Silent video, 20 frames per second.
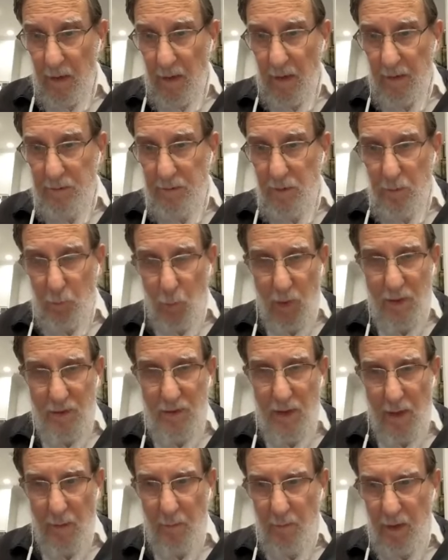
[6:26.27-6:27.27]
It's what does
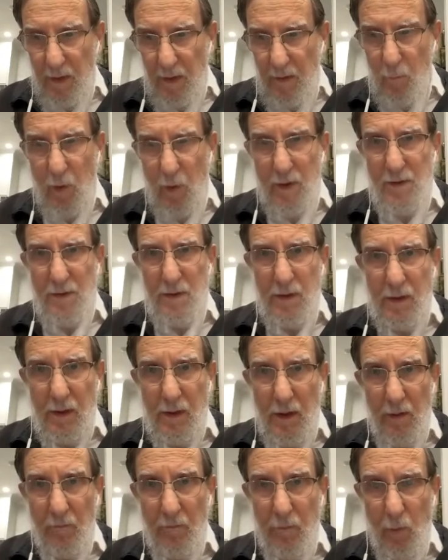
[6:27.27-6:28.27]
that mean? What does he
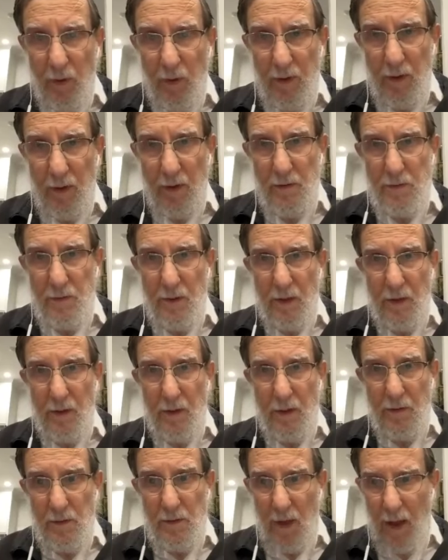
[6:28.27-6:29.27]
give when he's in
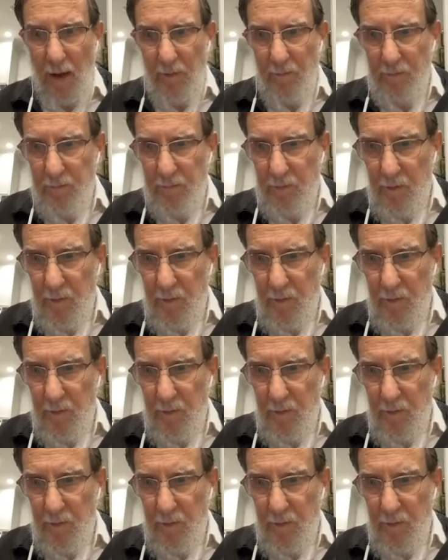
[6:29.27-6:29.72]
his life?